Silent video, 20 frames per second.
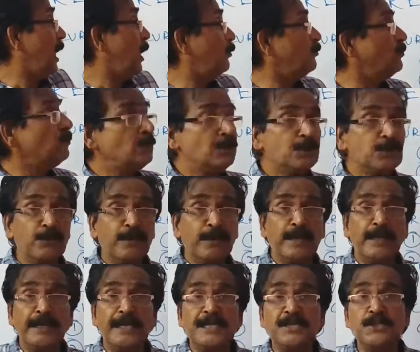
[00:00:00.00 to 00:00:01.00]
how
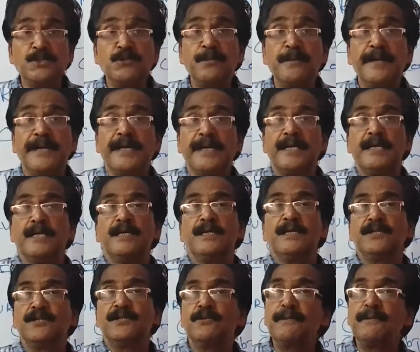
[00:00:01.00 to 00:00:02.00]
your resume
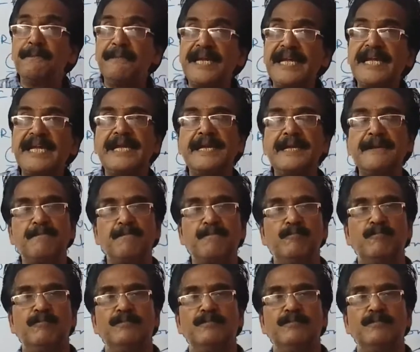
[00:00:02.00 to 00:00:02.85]
should be.